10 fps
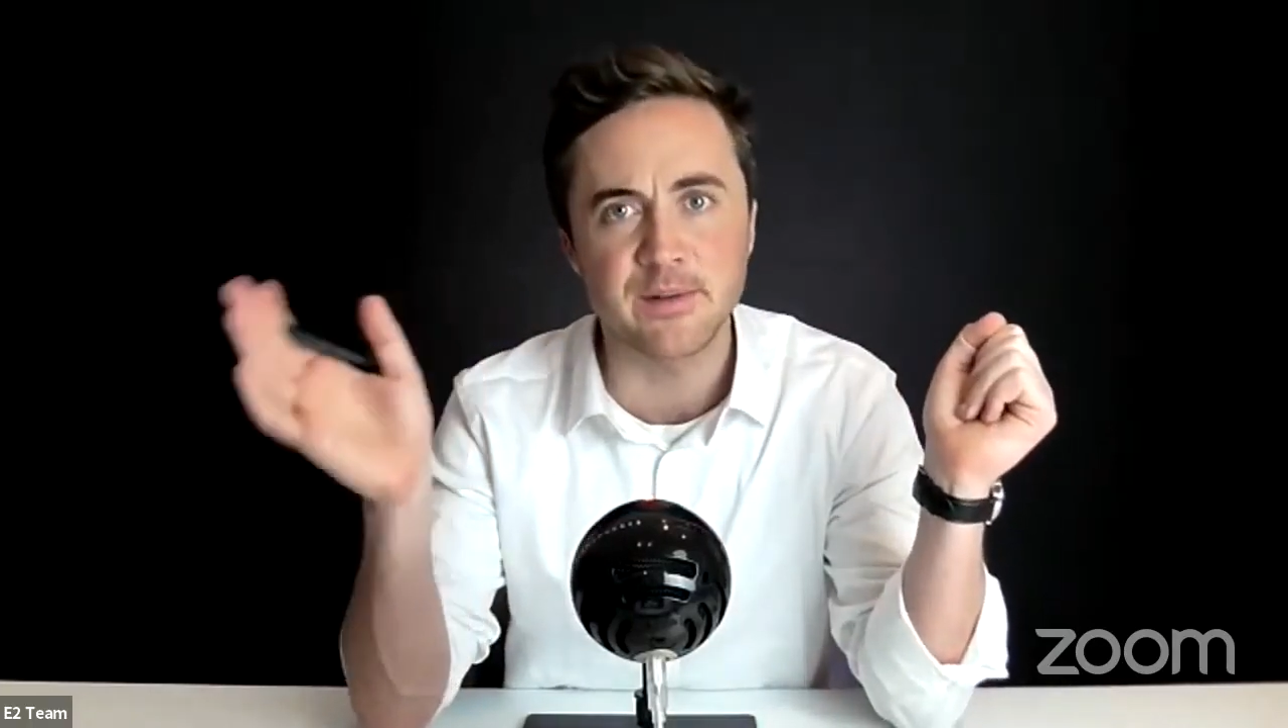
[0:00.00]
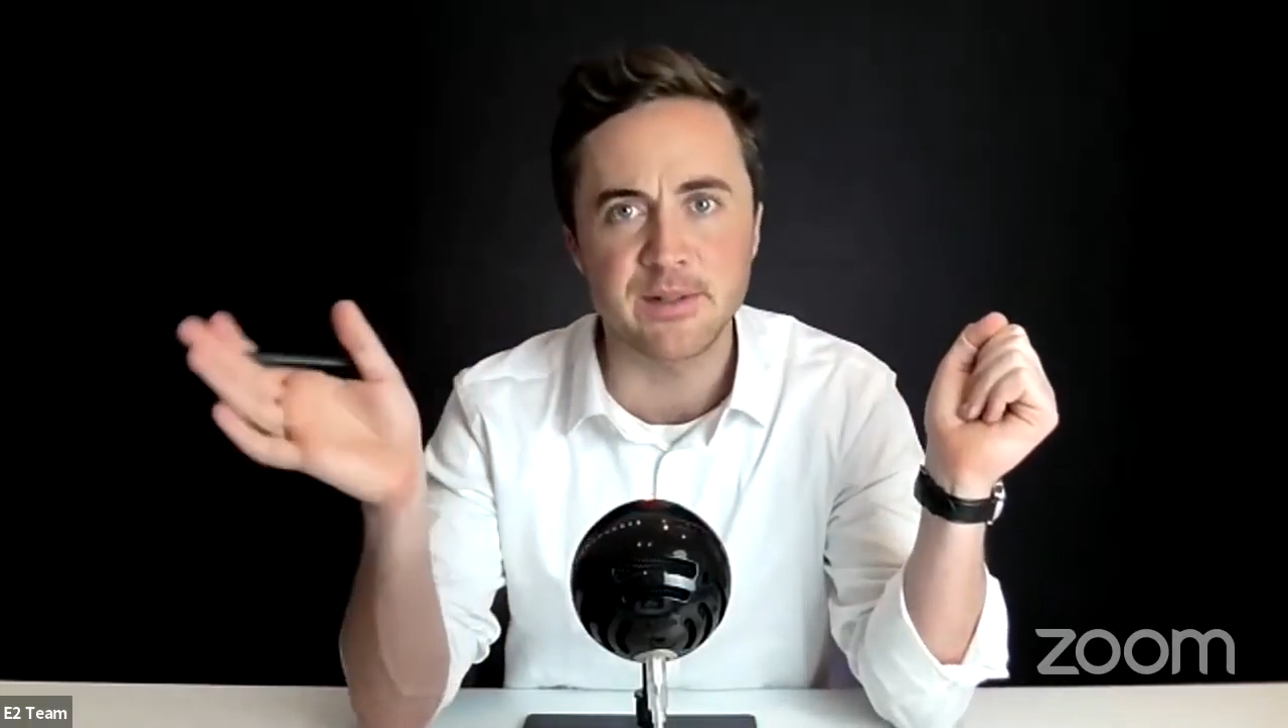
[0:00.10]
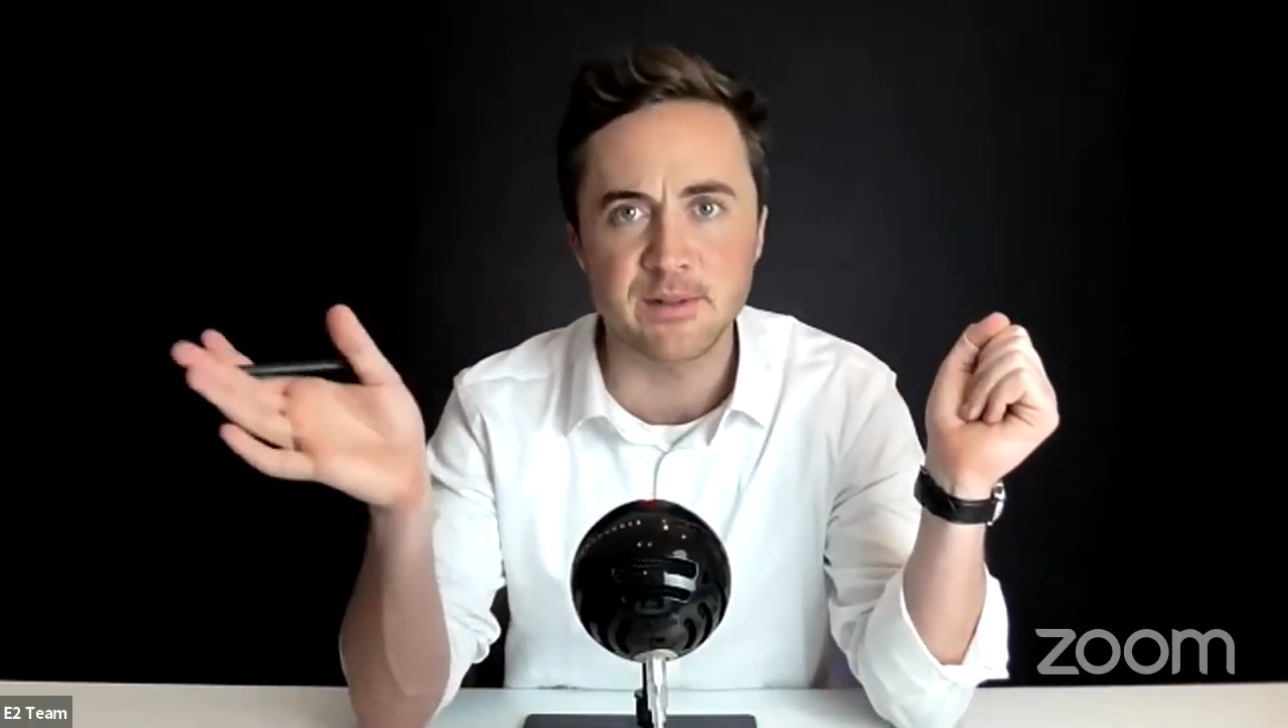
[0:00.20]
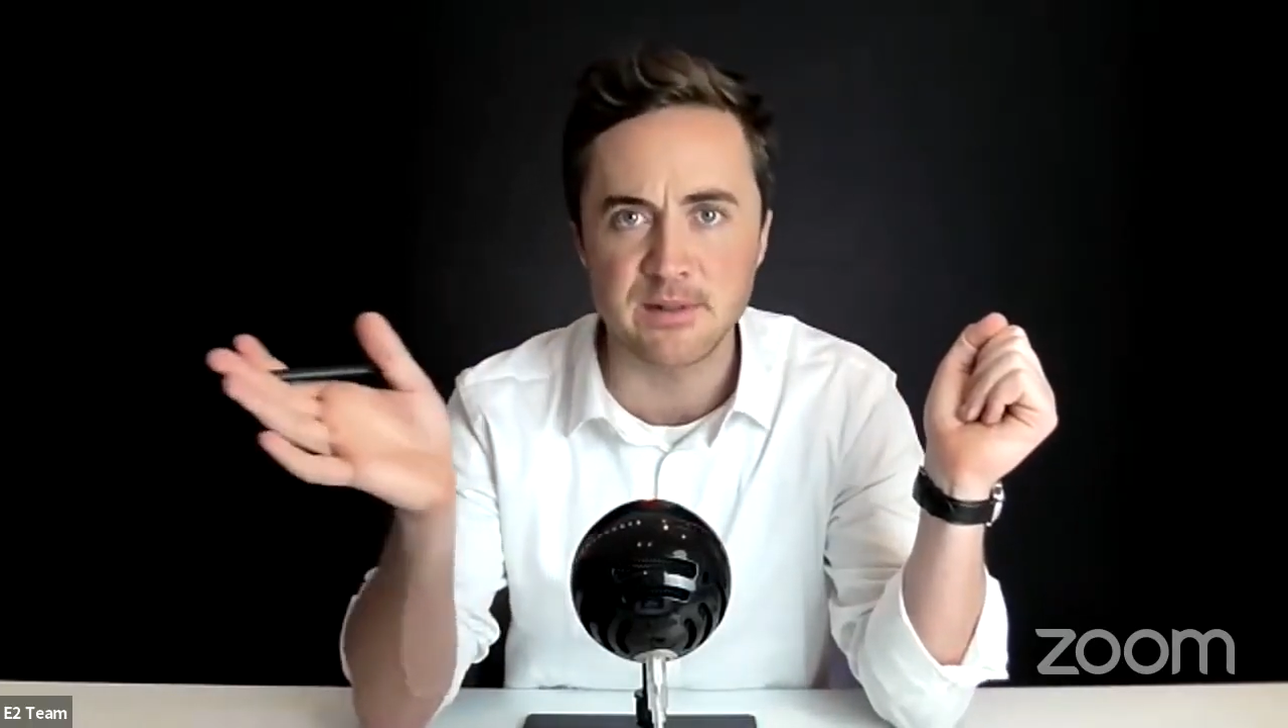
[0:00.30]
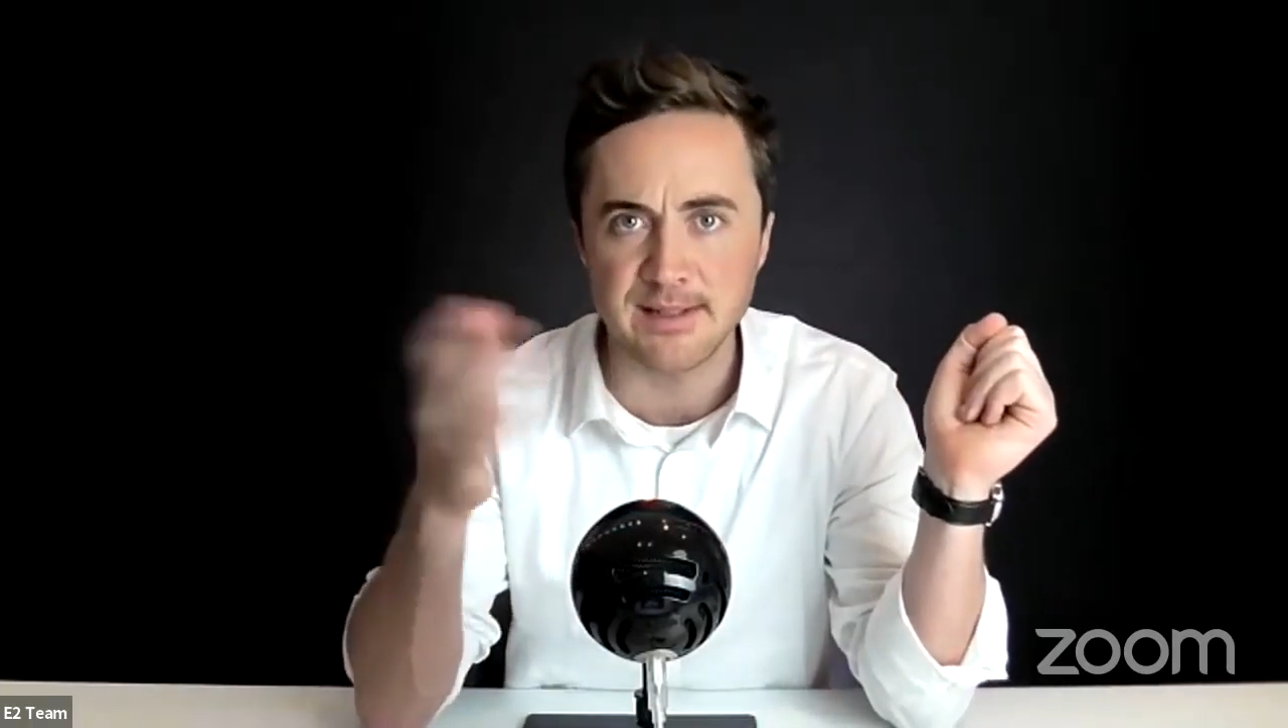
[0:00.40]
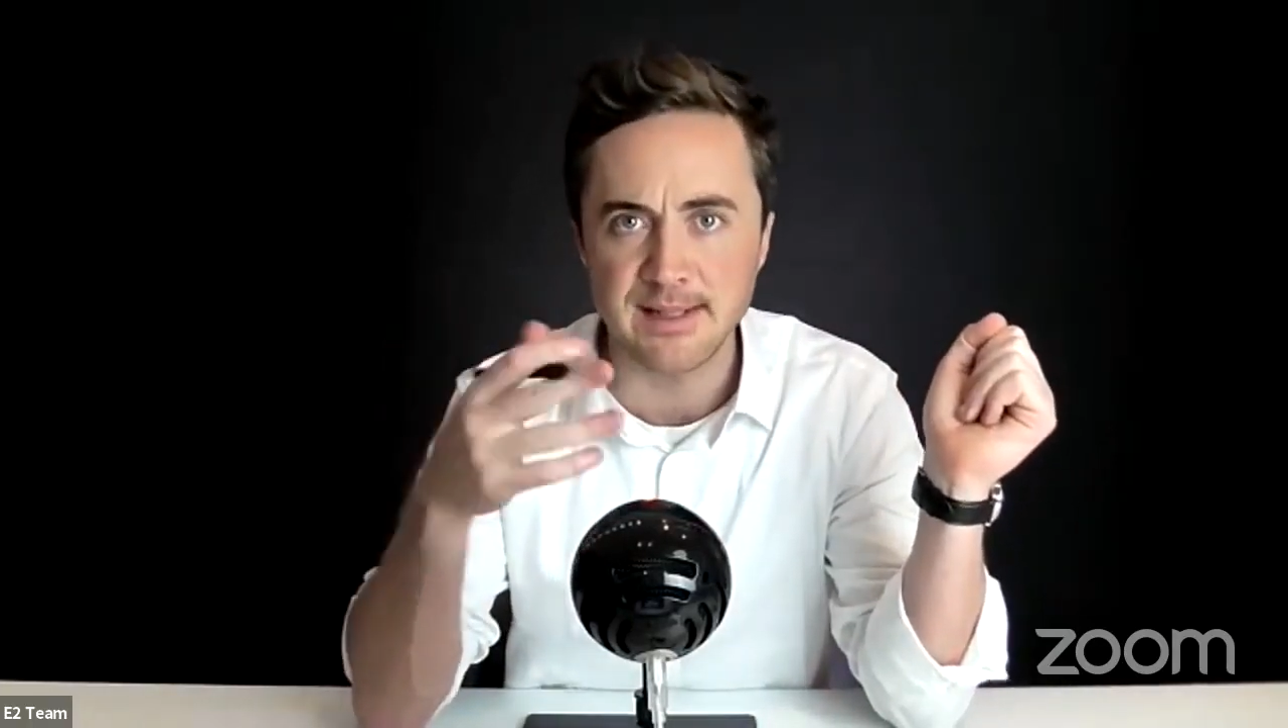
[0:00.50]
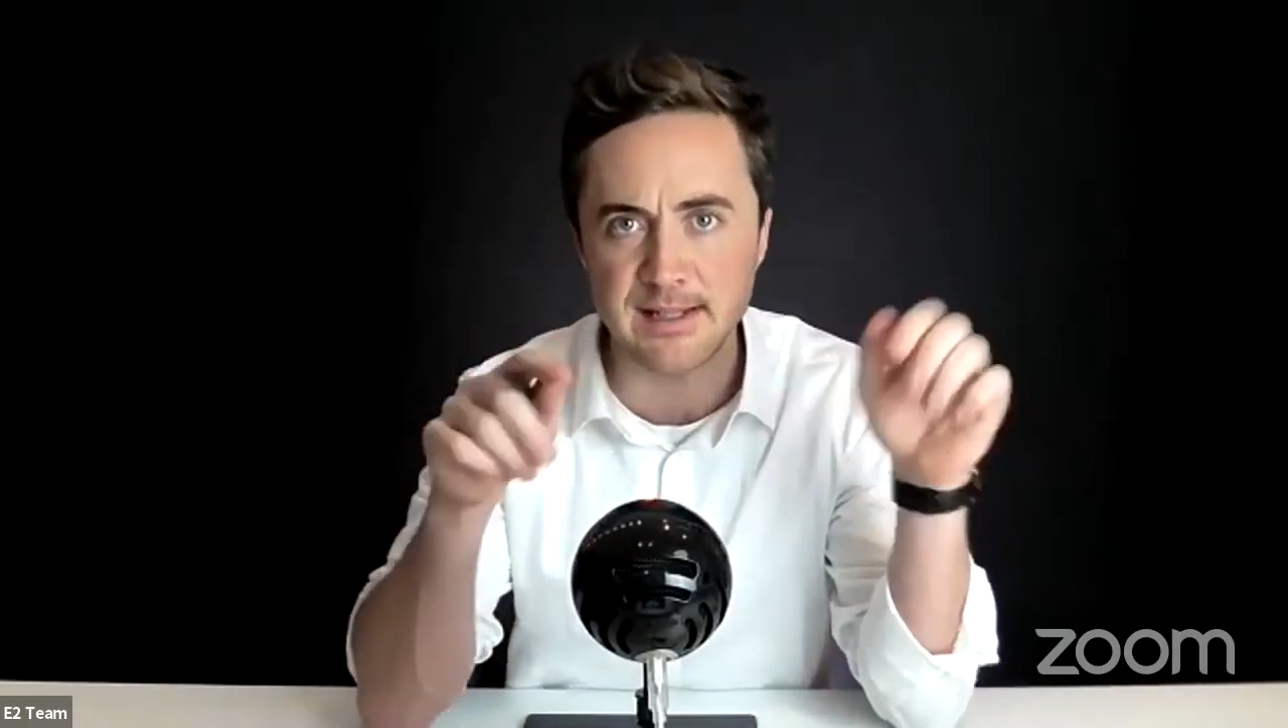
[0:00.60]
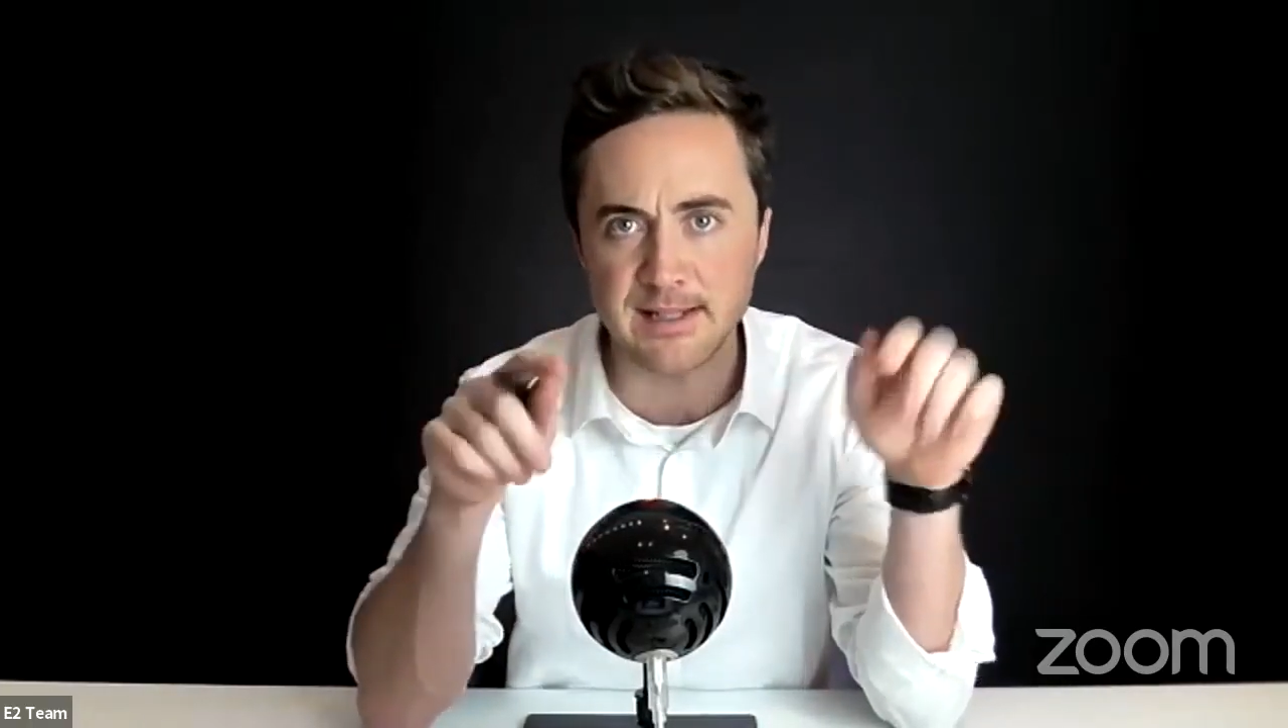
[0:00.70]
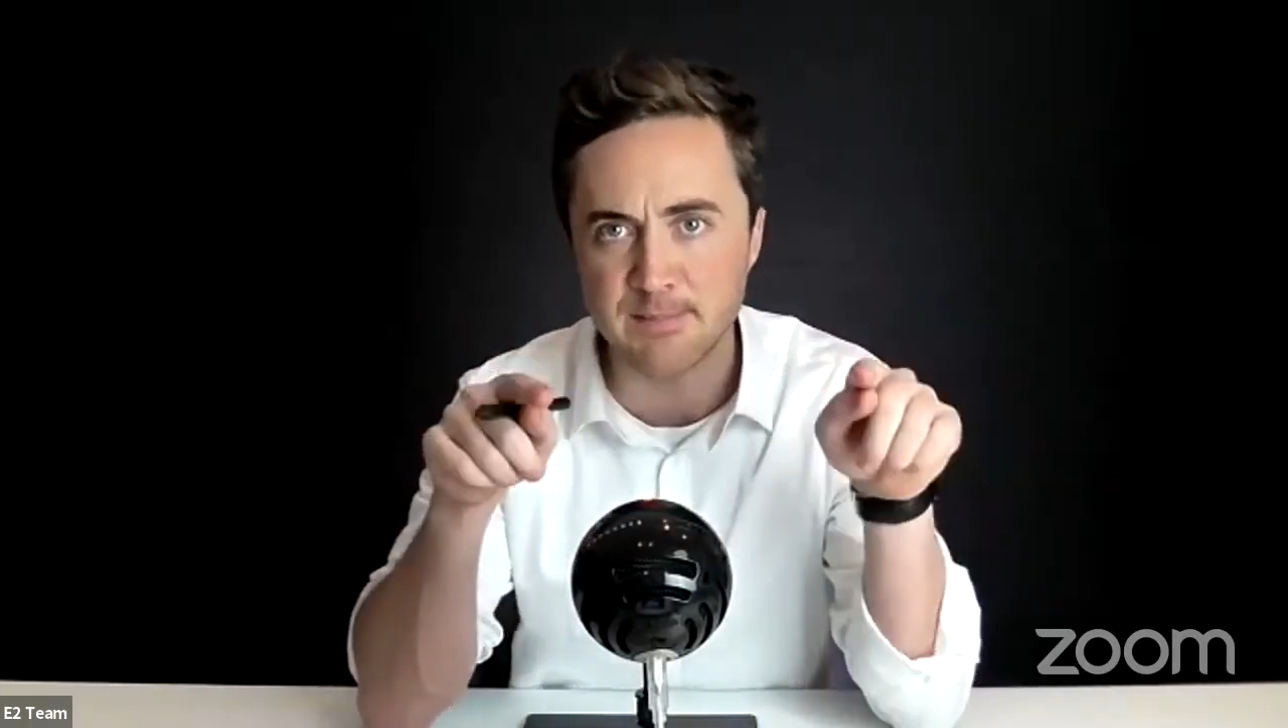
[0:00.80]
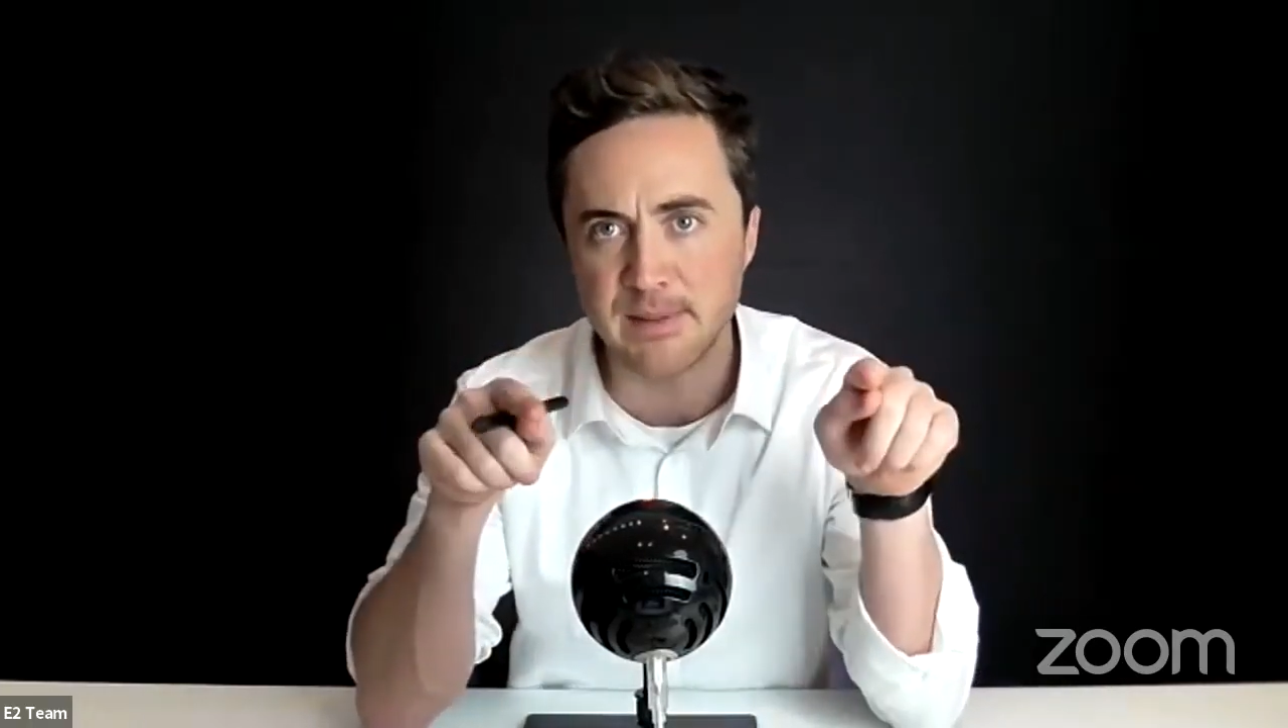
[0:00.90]
You'll delete
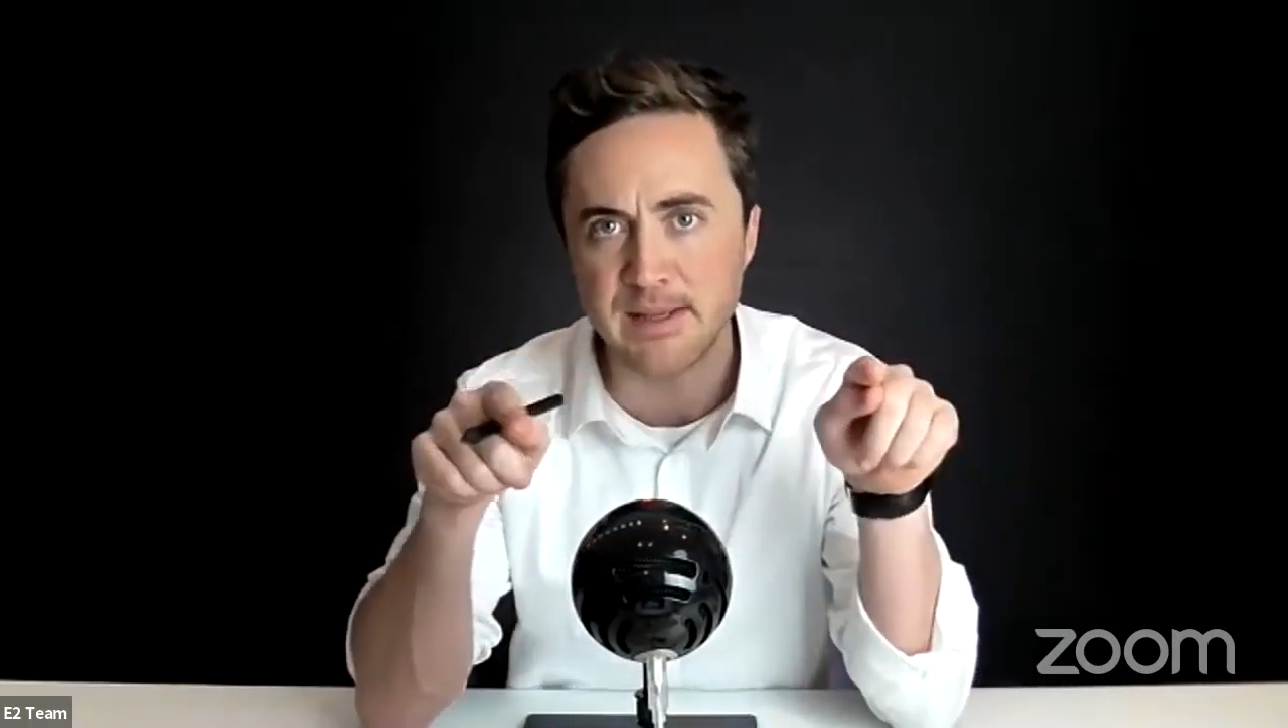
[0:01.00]
this bit,